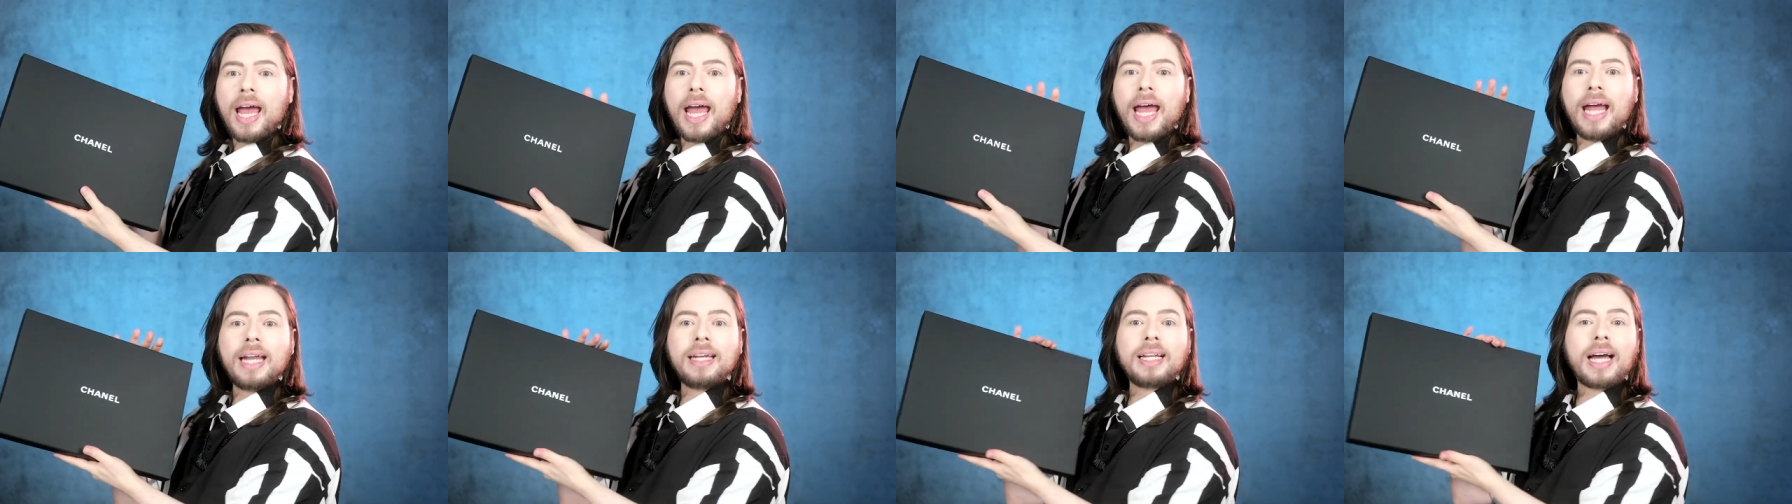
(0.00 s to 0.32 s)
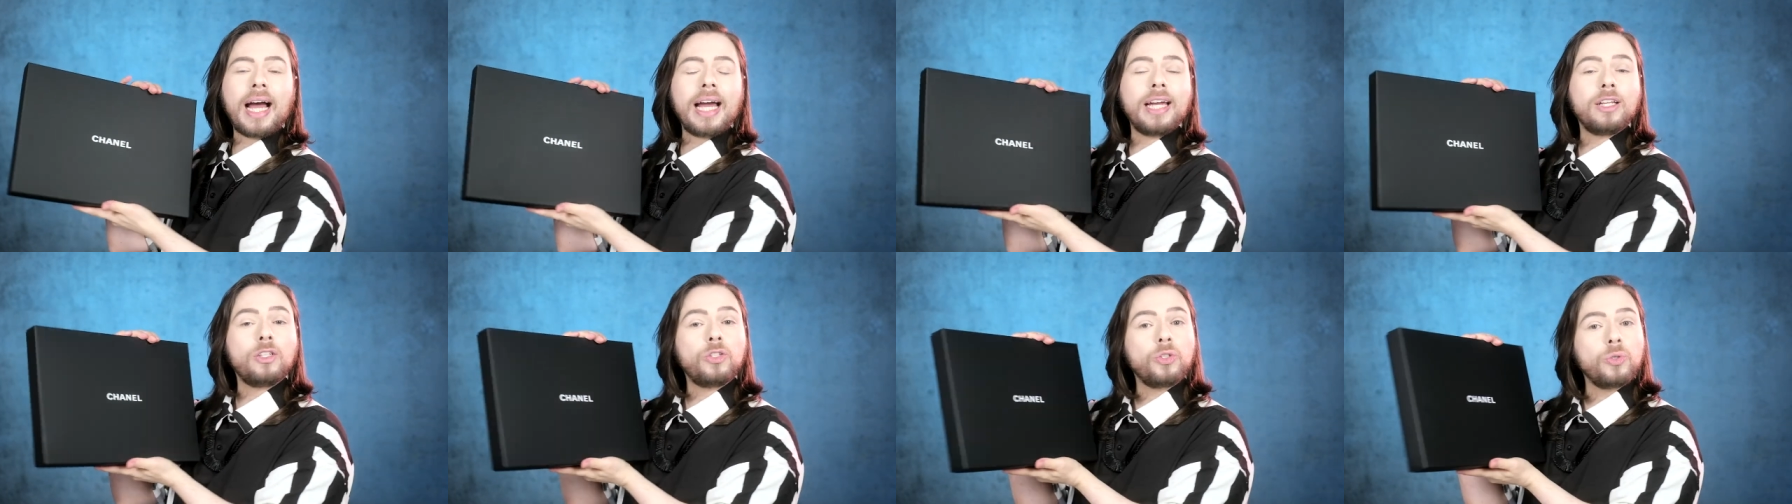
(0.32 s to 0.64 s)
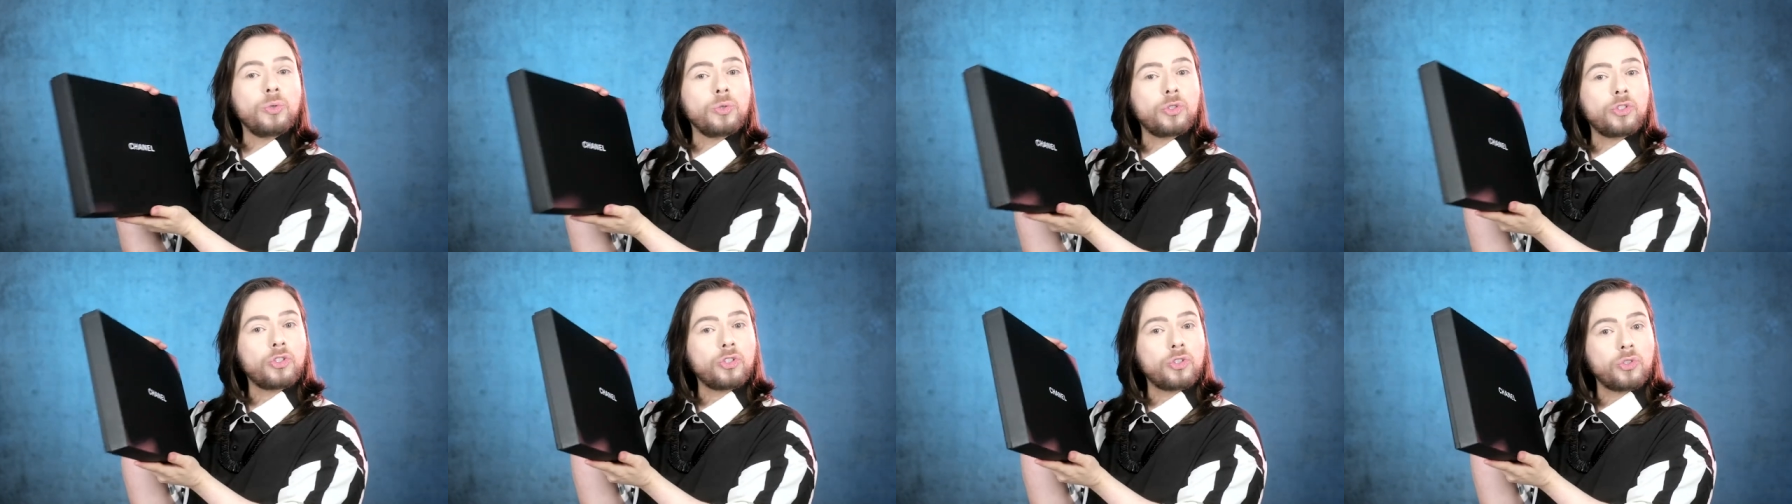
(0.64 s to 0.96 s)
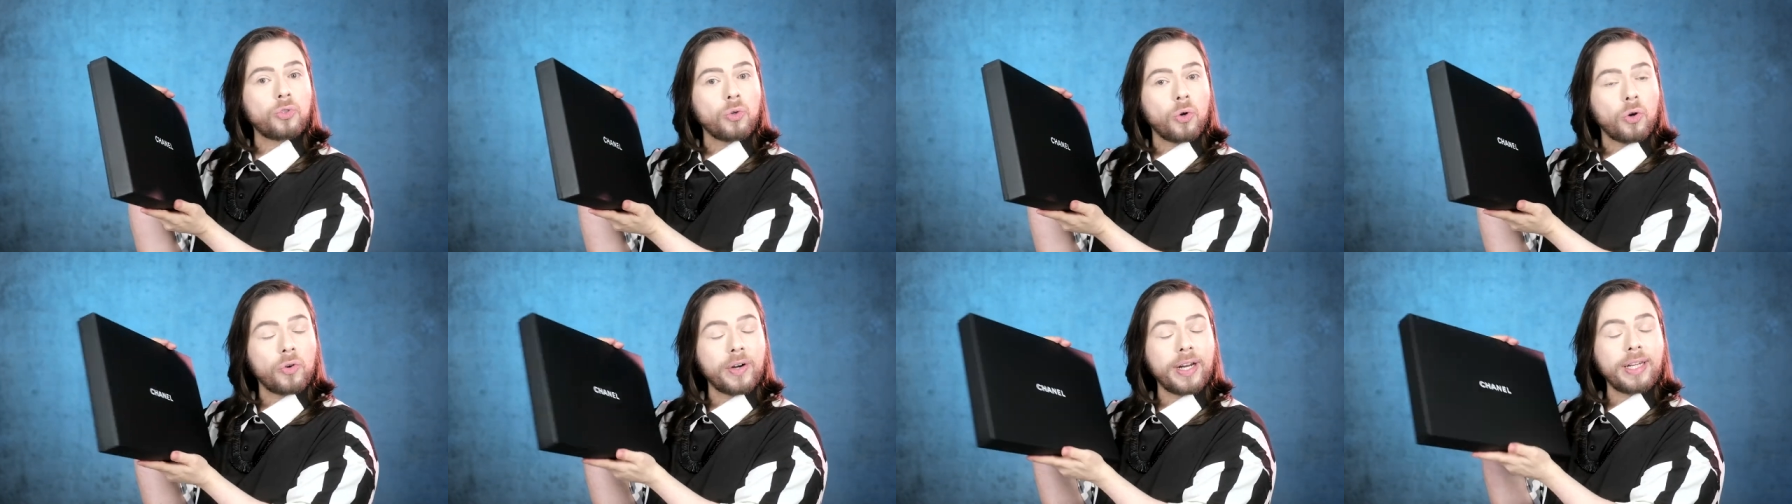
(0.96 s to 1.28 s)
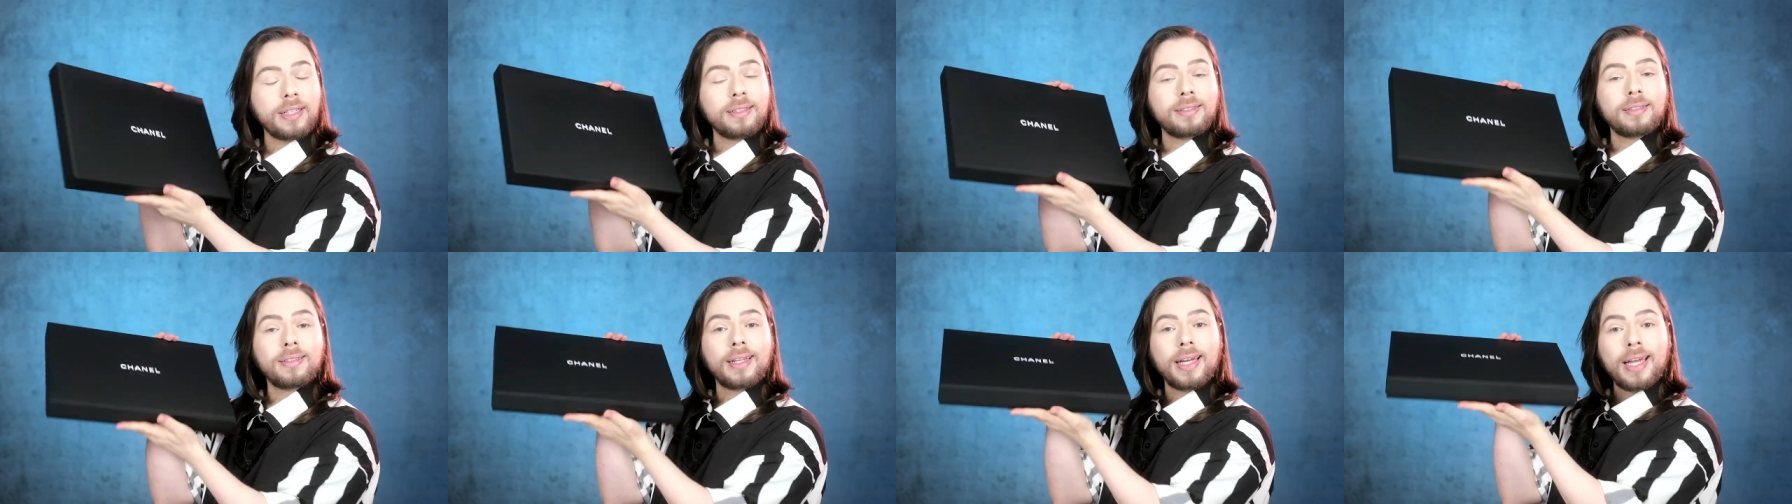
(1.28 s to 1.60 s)
and I do store
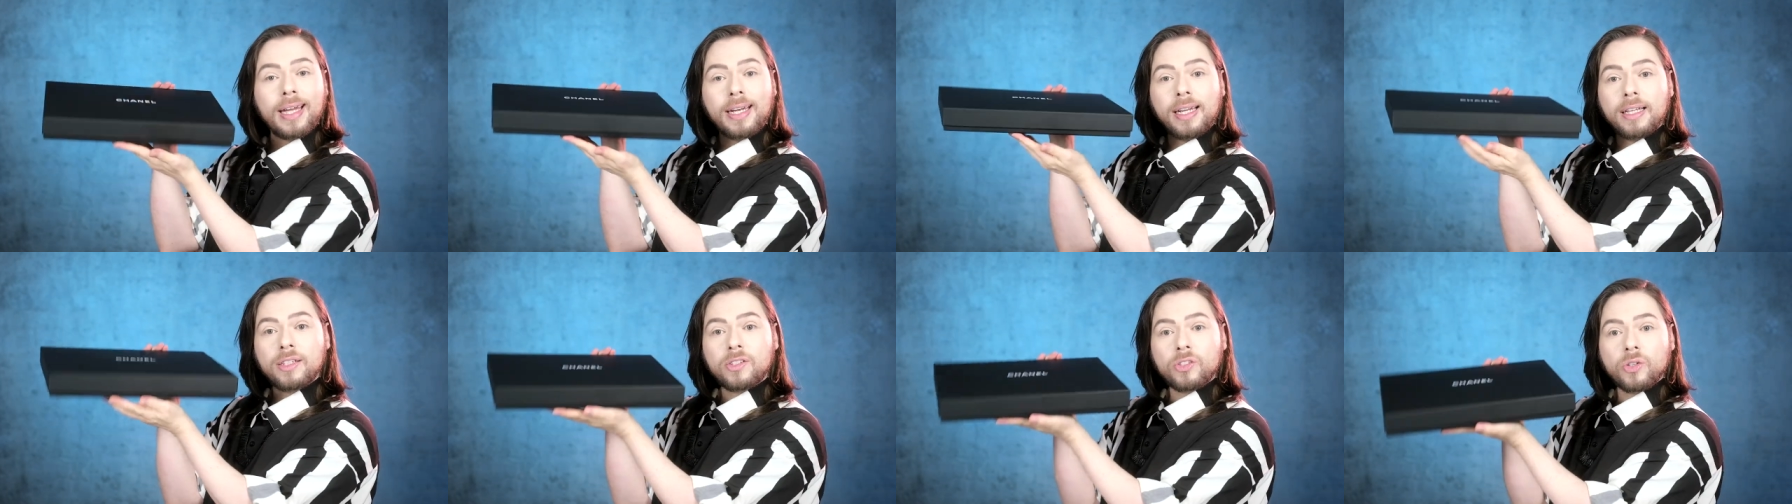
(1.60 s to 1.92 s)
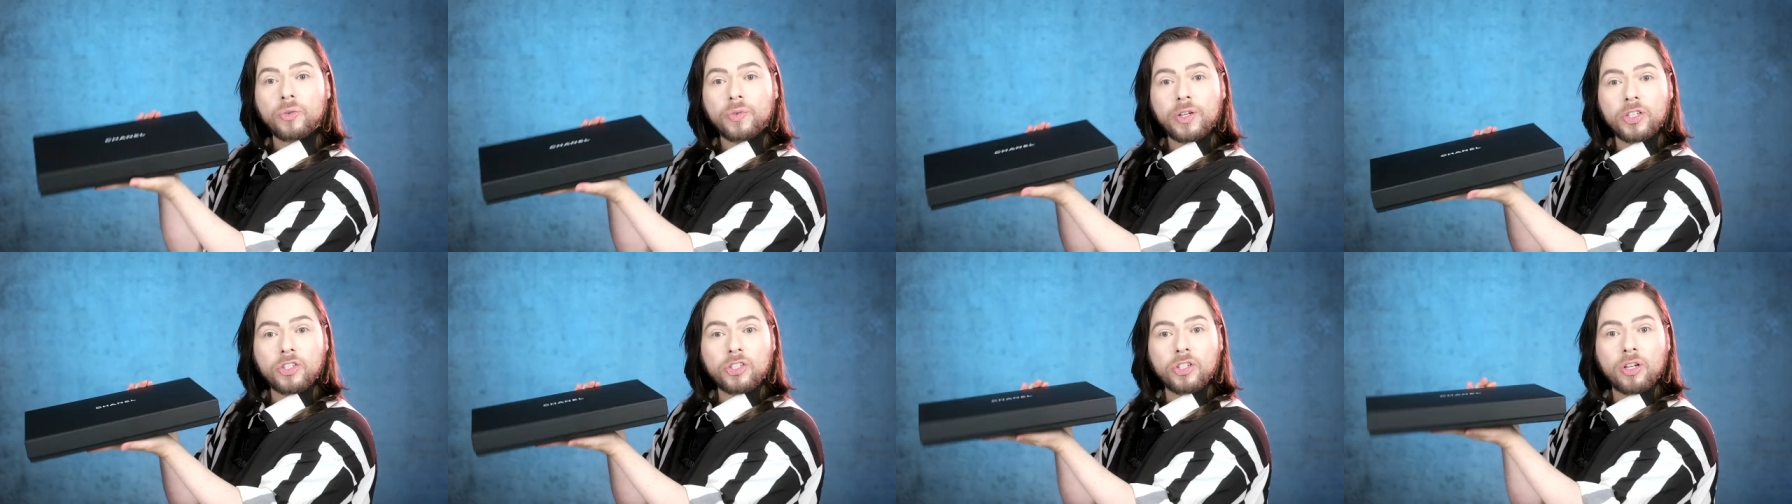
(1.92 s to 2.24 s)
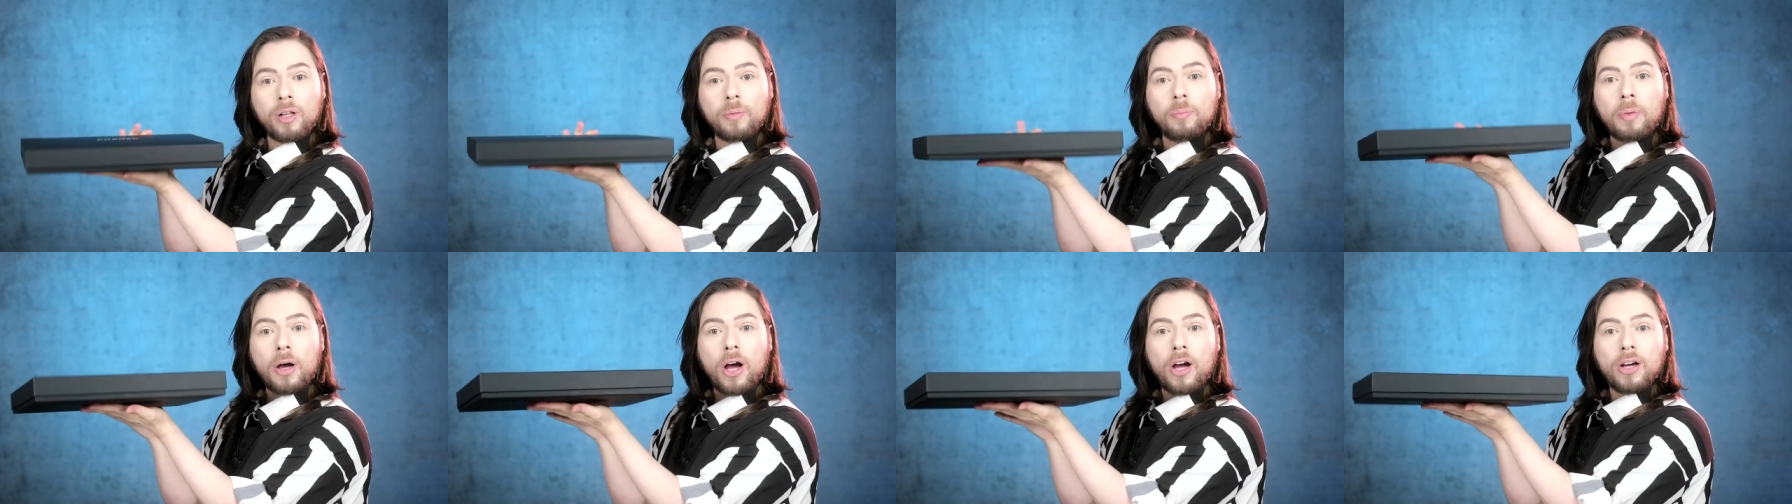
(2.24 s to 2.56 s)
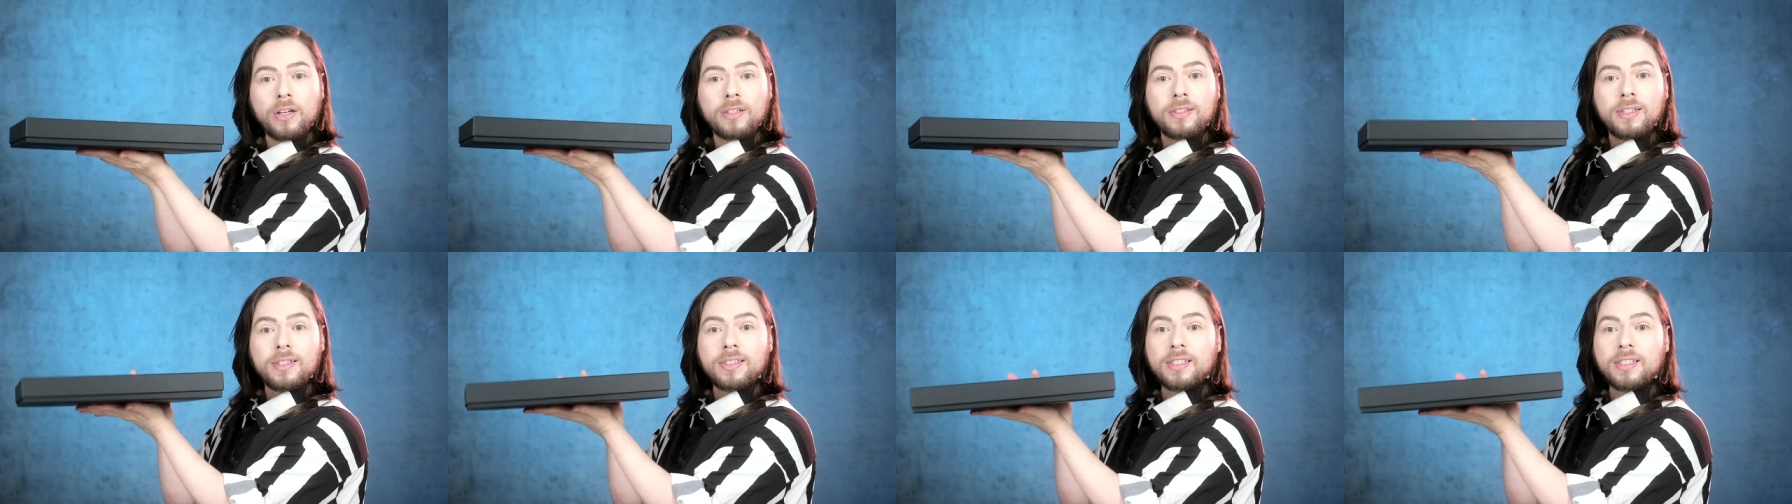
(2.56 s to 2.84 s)
it in its original box.